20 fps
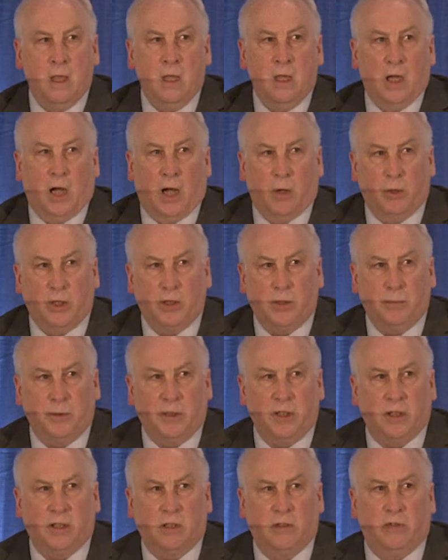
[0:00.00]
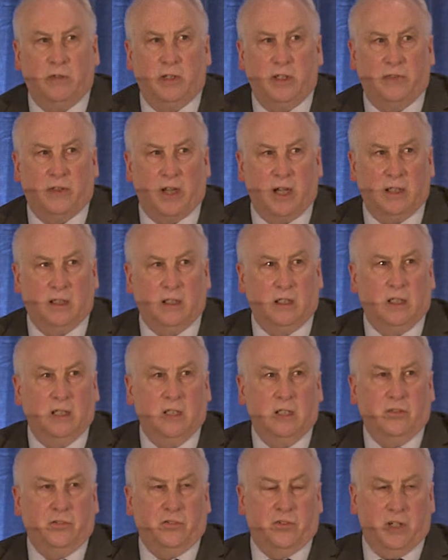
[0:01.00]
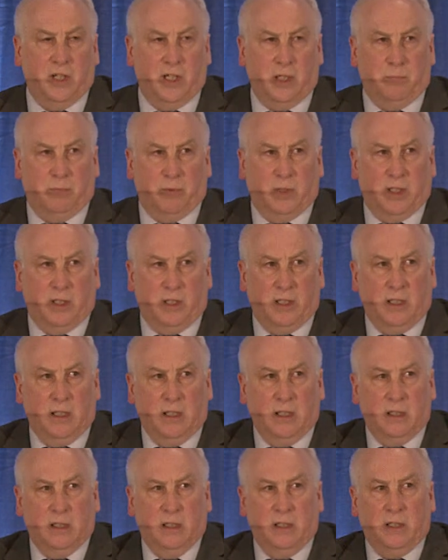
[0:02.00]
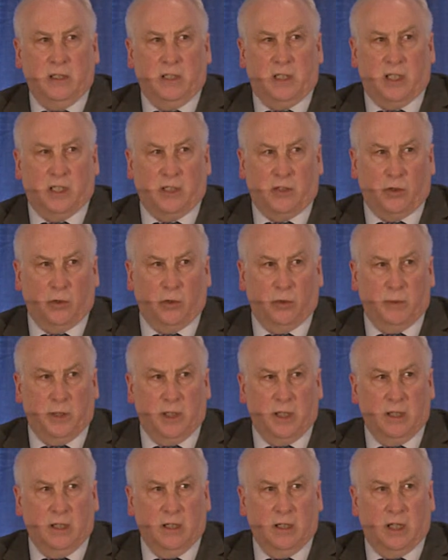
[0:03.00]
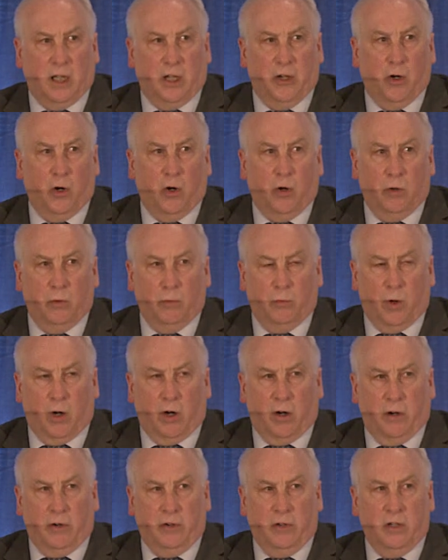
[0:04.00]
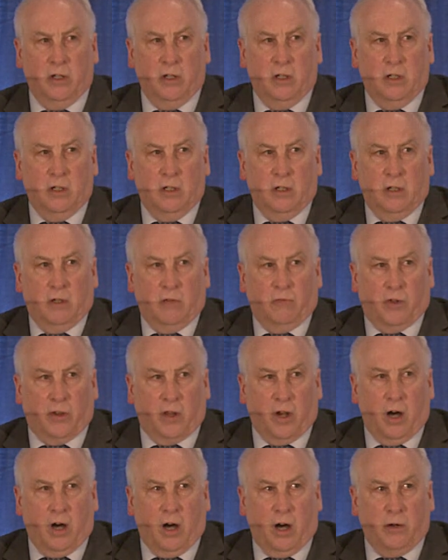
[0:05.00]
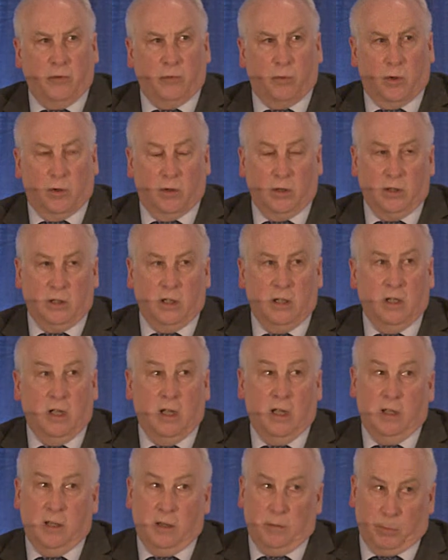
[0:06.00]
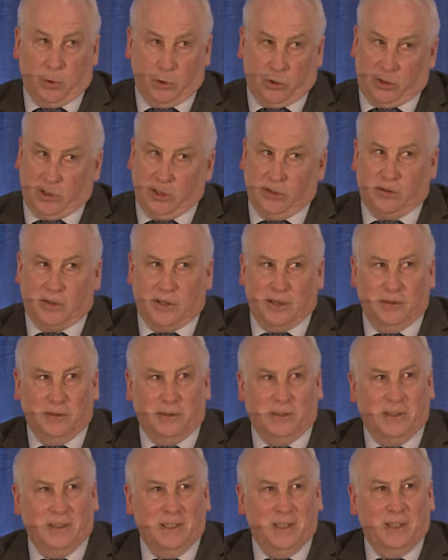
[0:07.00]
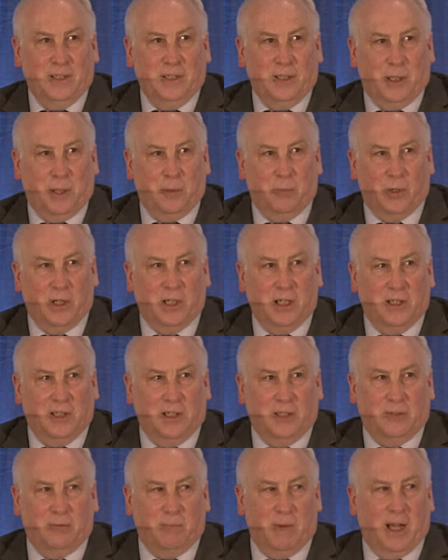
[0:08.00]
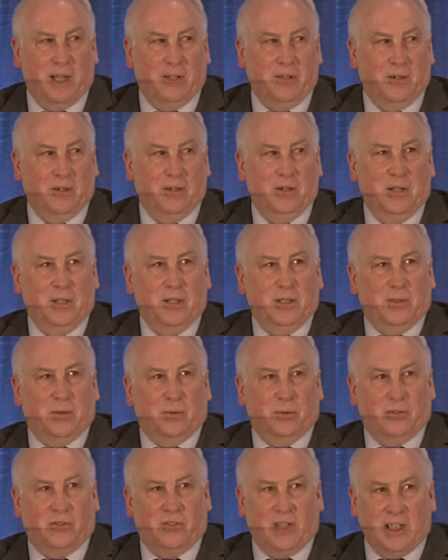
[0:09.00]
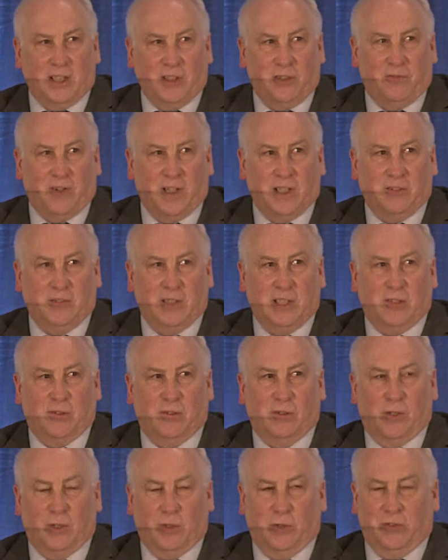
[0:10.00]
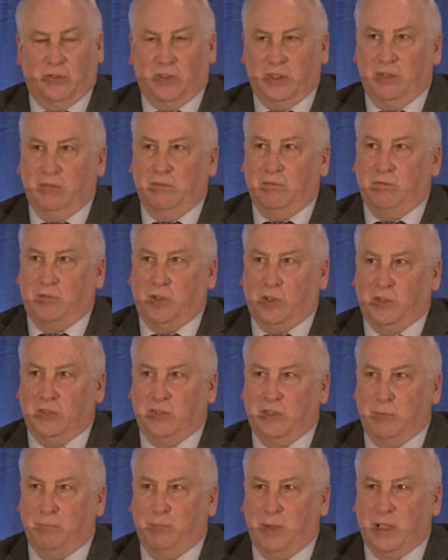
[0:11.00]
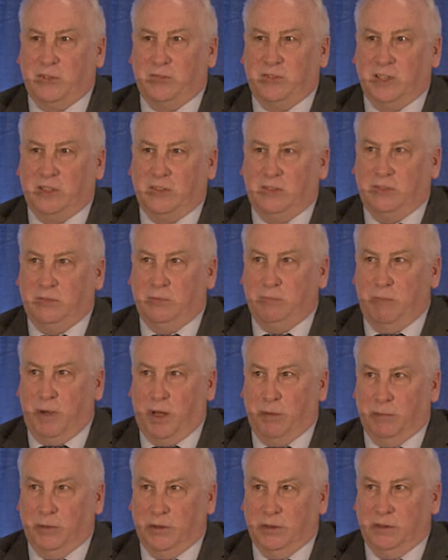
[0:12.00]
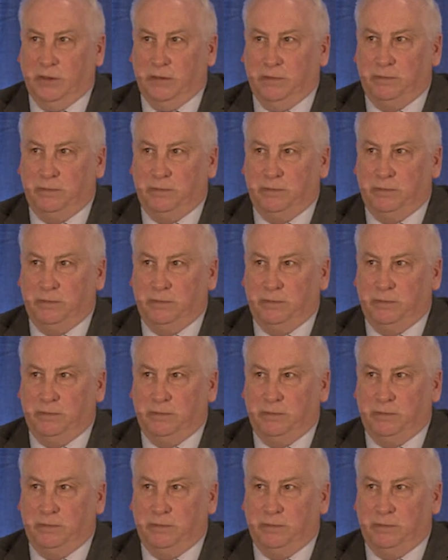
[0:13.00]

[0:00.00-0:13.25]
I want to particularly thank Sinead Brady, Kate Toomey and Owen Ward for their hard work, persistence in bringing this matter to a satisfactory conclusion for our St Patrick's members.